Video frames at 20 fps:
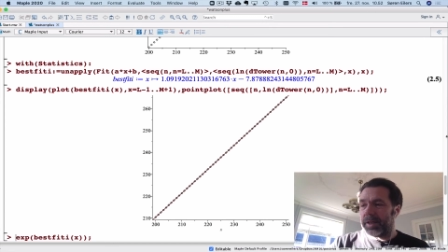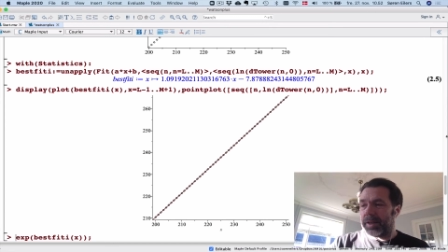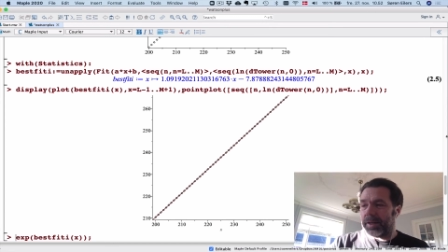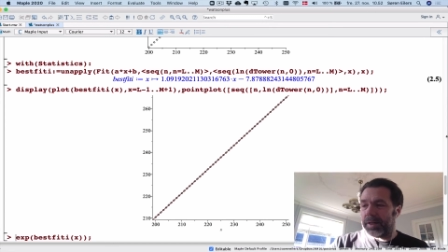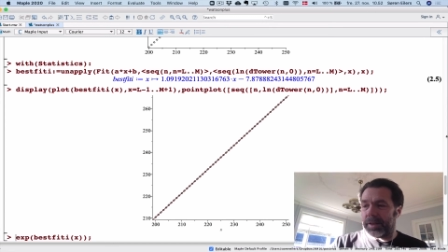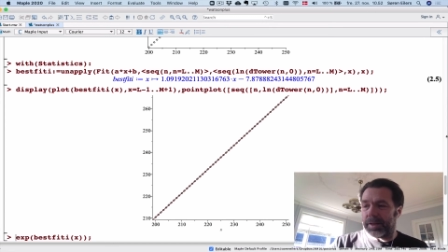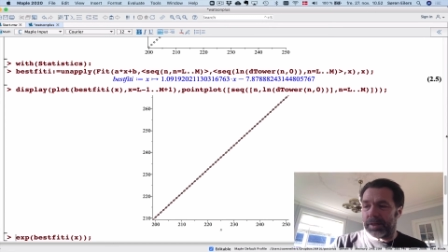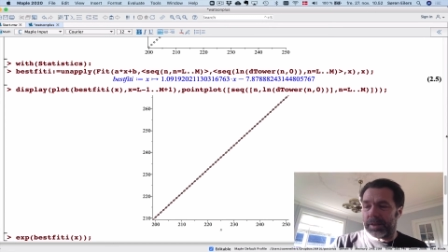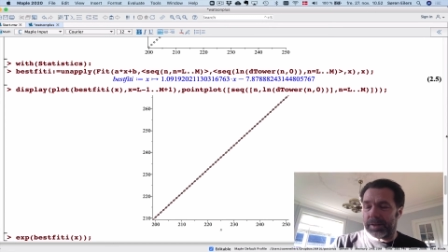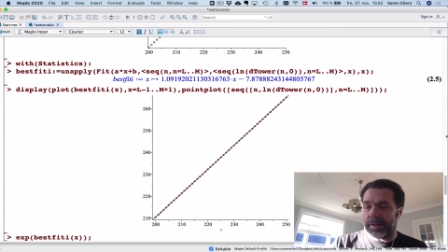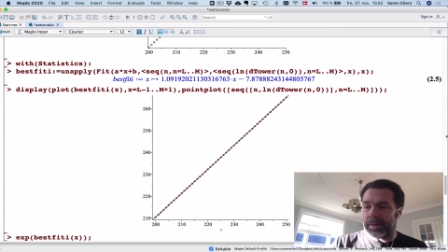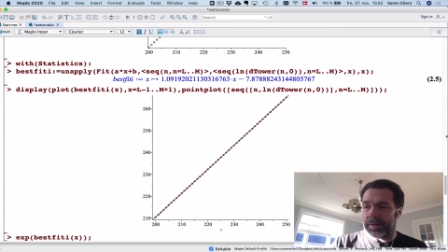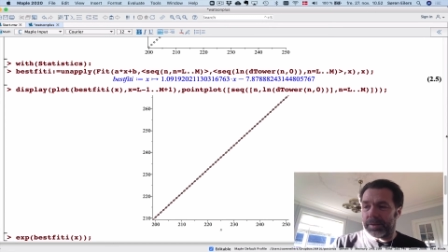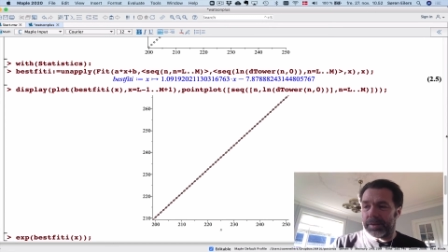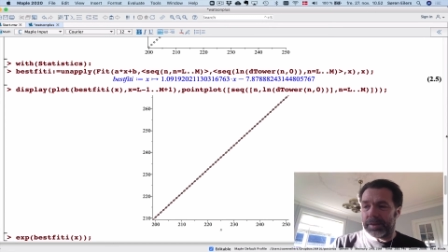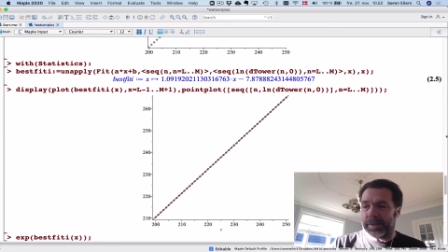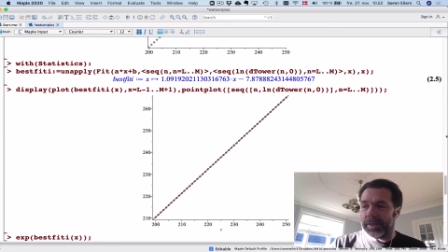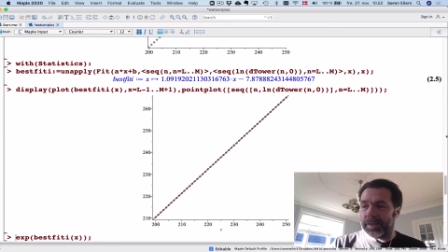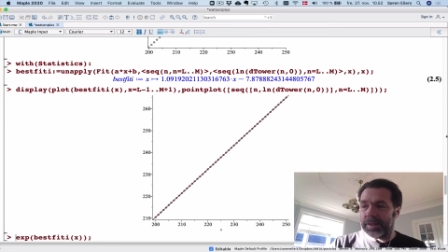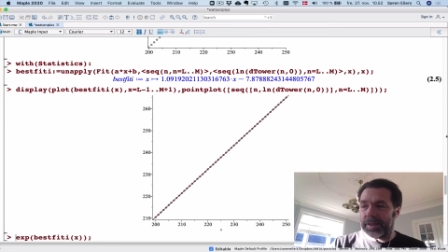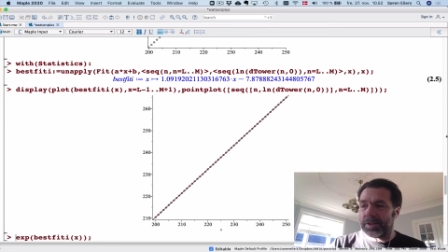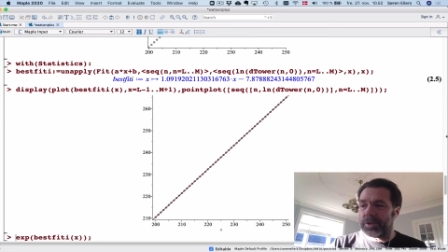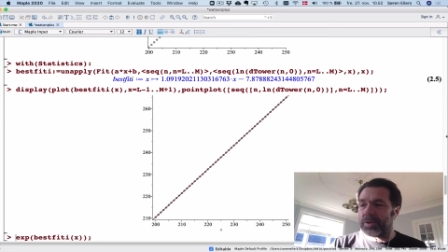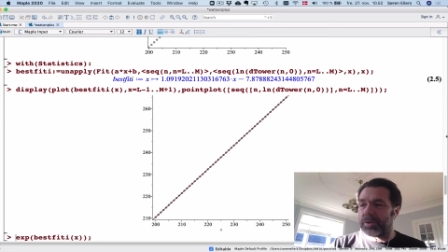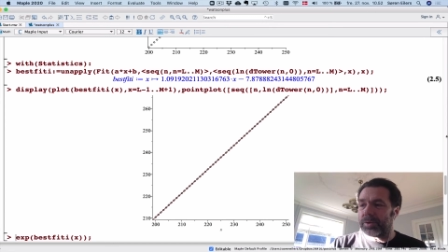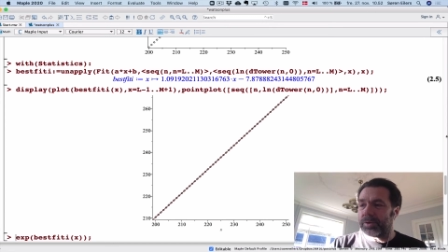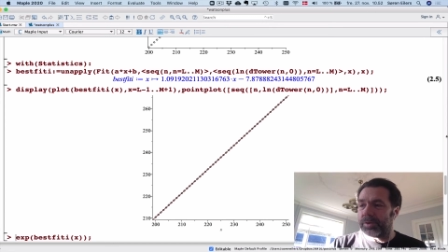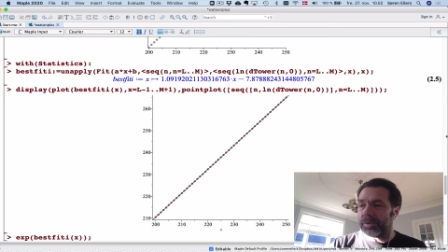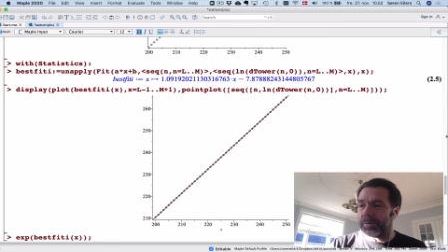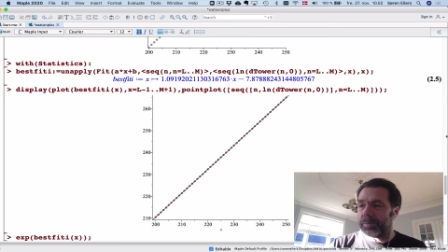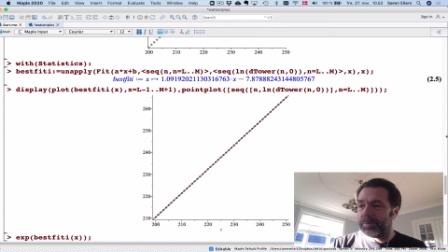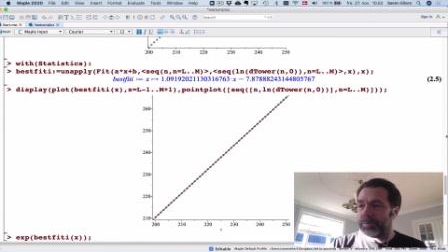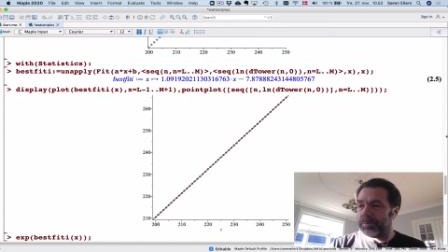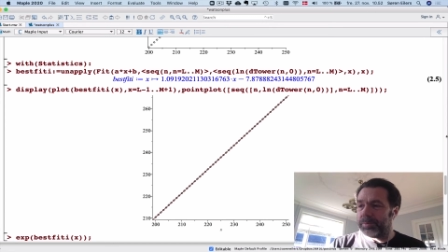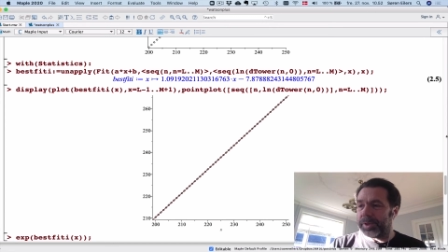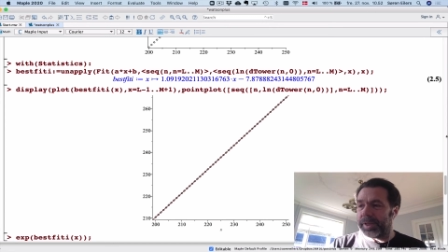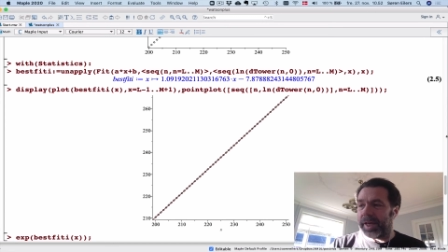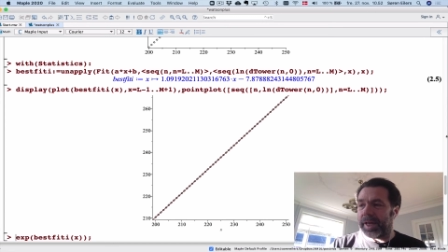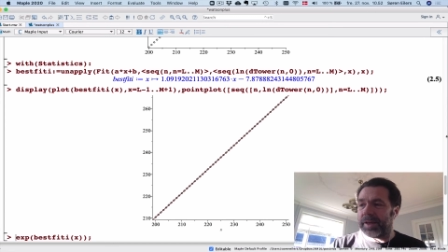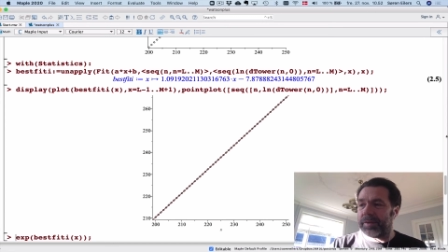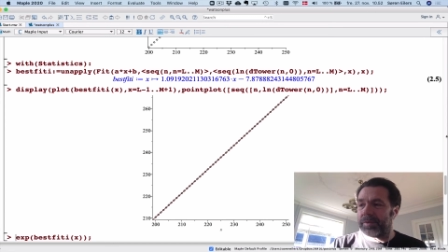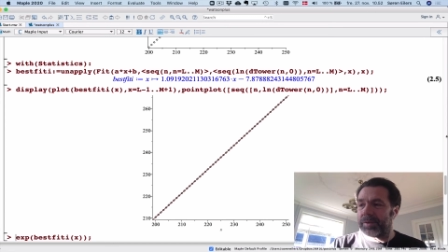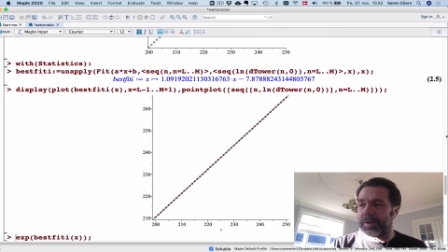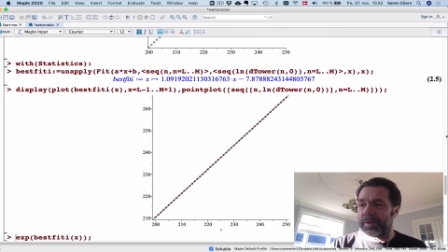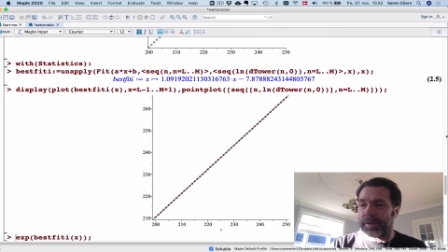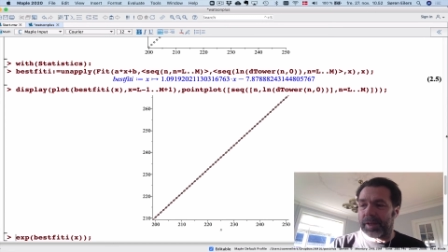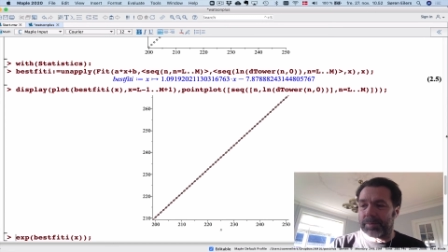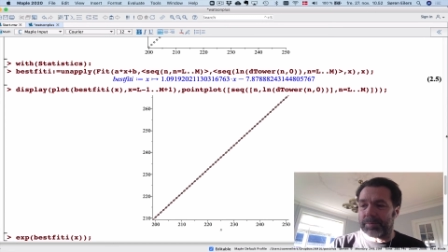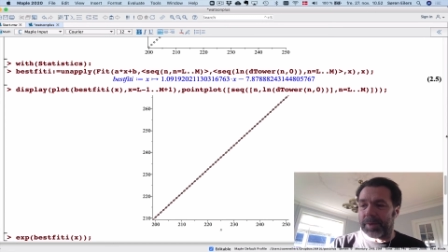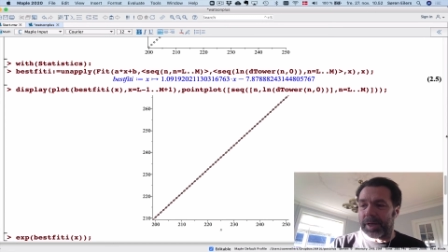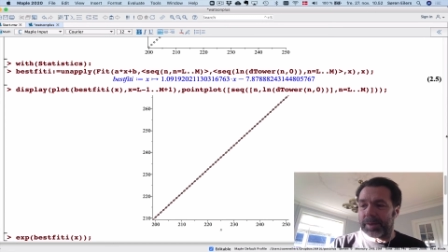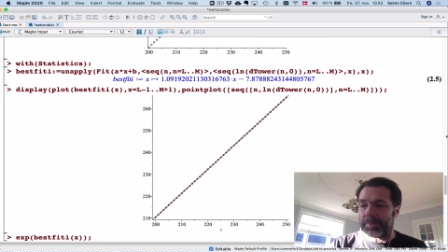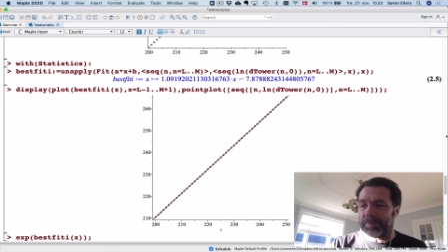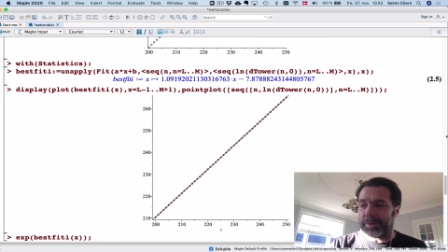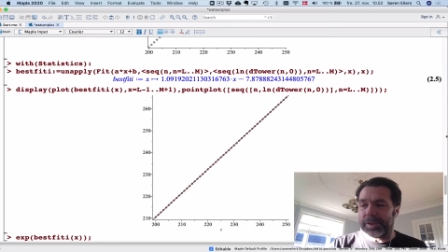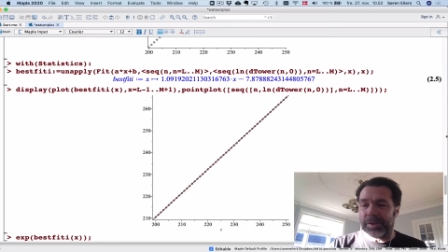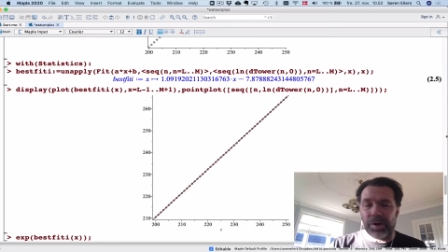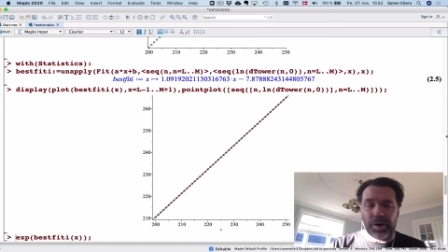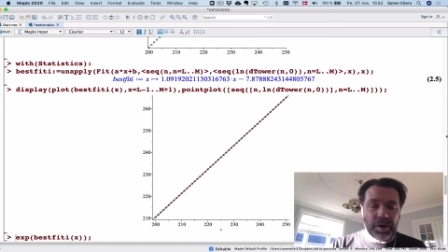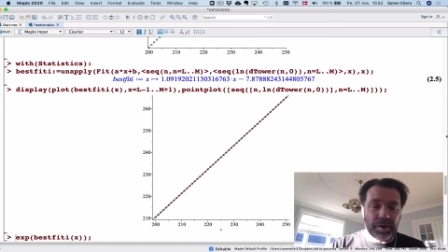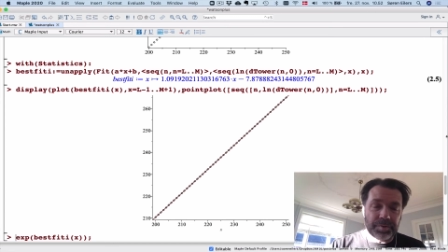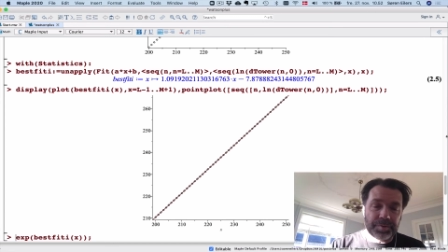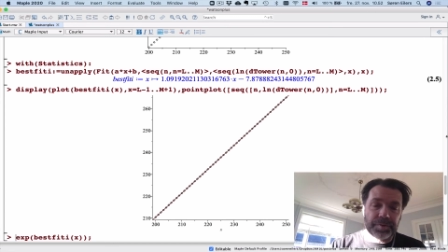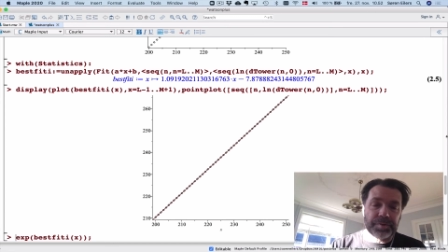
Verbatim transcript: uh, initial behavior that might be off